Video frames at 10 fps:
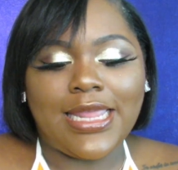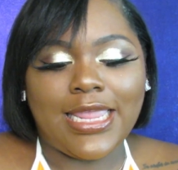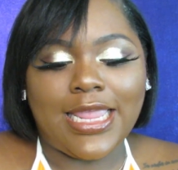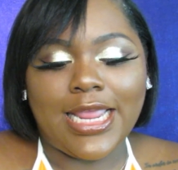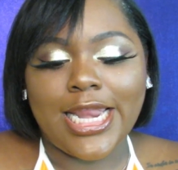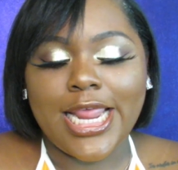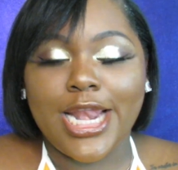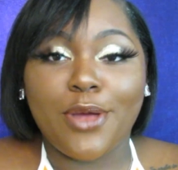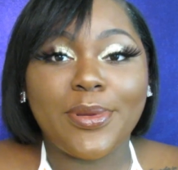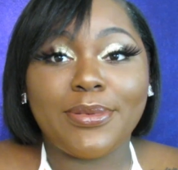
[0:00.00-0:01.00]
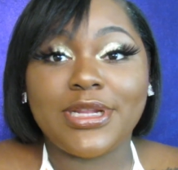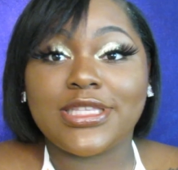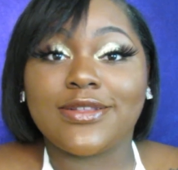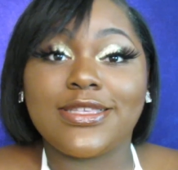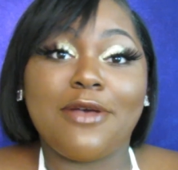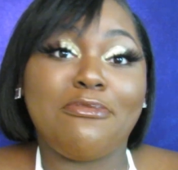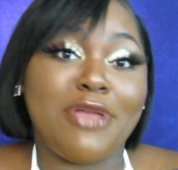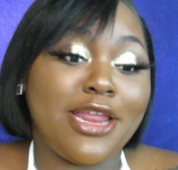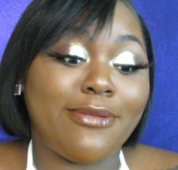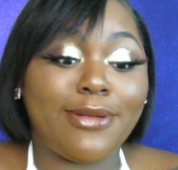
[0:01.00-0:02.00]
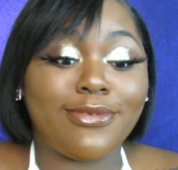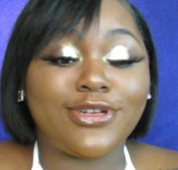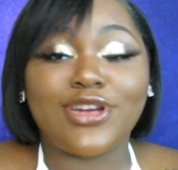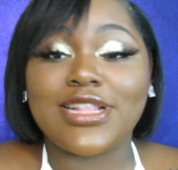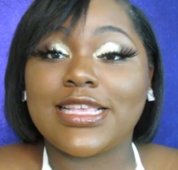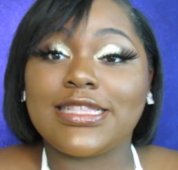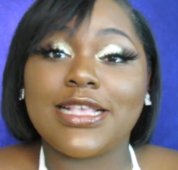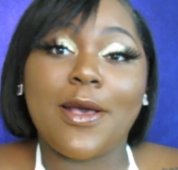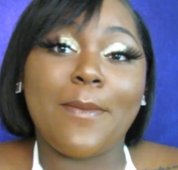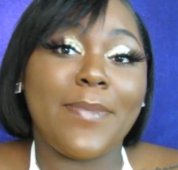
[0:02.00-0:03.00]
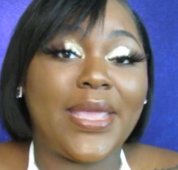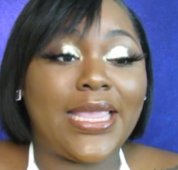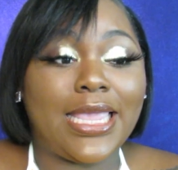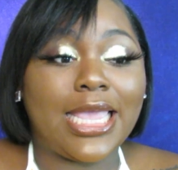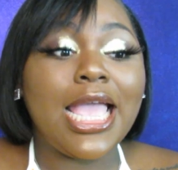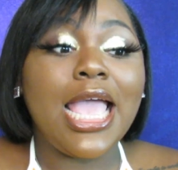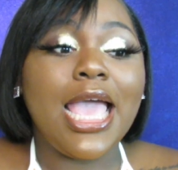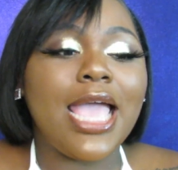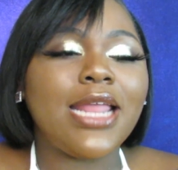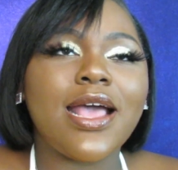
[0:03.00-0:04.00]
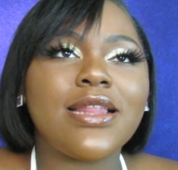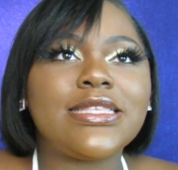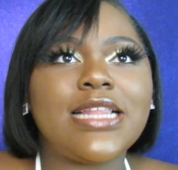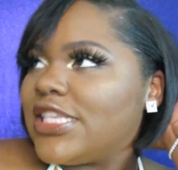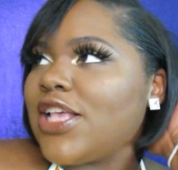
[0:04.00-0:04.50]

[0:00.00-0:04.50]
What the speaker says: and nobody better talk to her man, nobody better try to talk to her man, and all this and that.